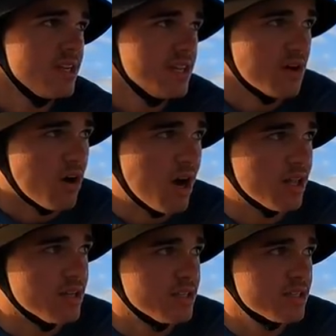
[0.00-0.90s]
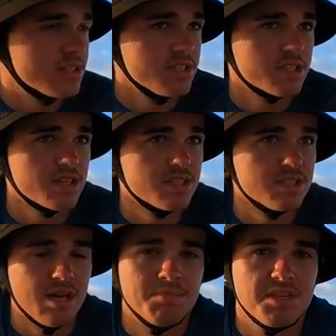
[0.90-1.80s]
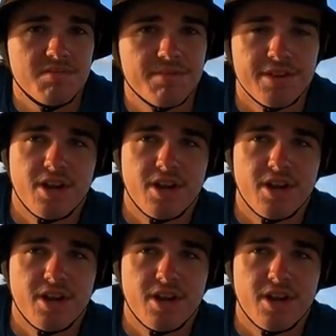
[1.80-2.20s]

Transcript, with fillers: near the island, just because it's something different.